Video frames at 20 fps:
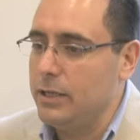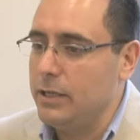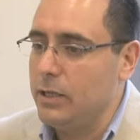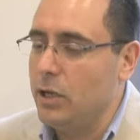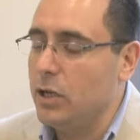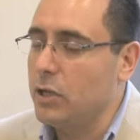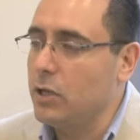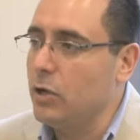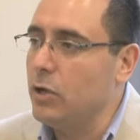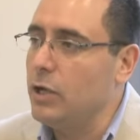
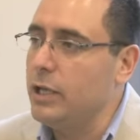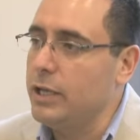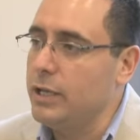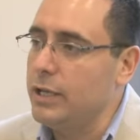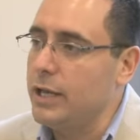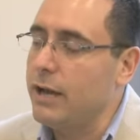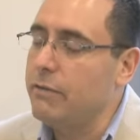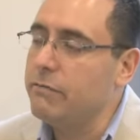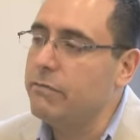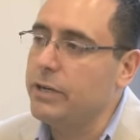not only
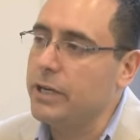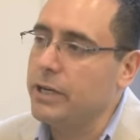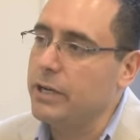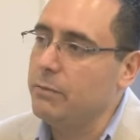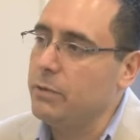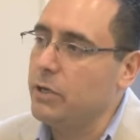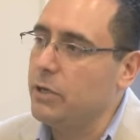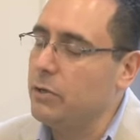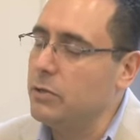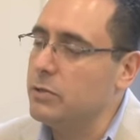in Africa
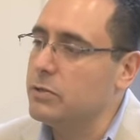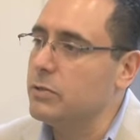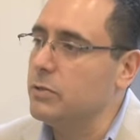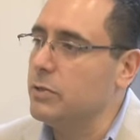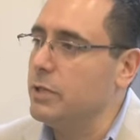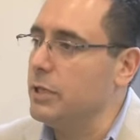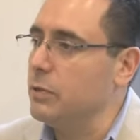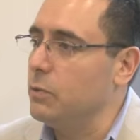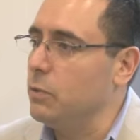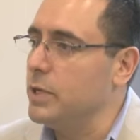but also
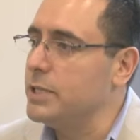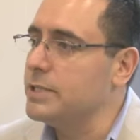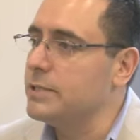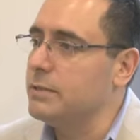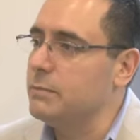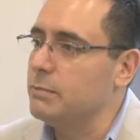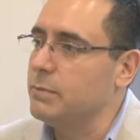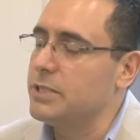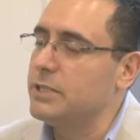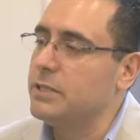in the
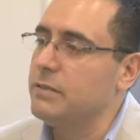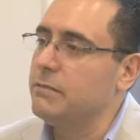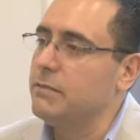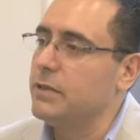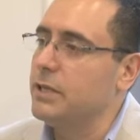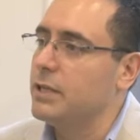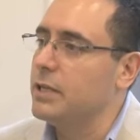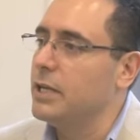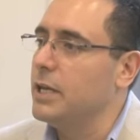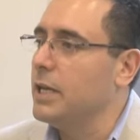Western
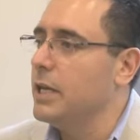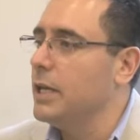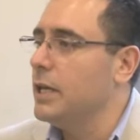Pacific,